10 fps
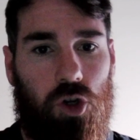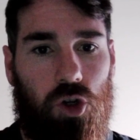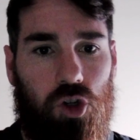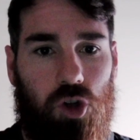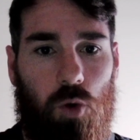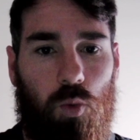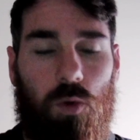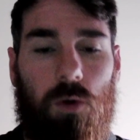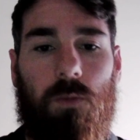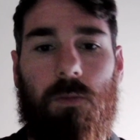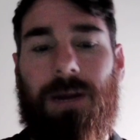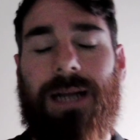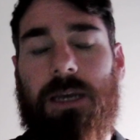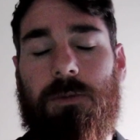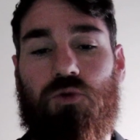So
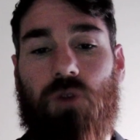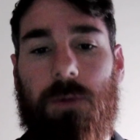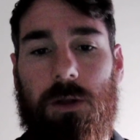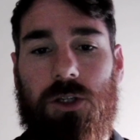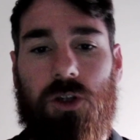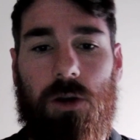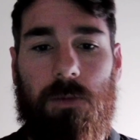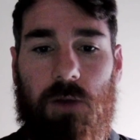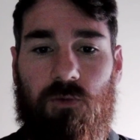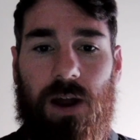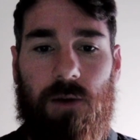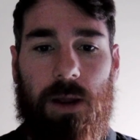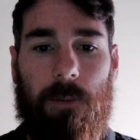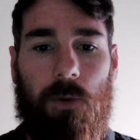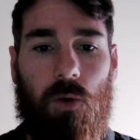Matip's dribbling is going to be very
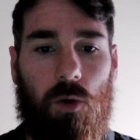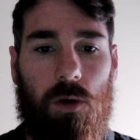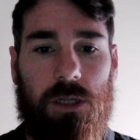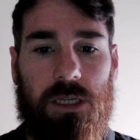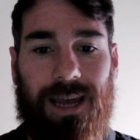important,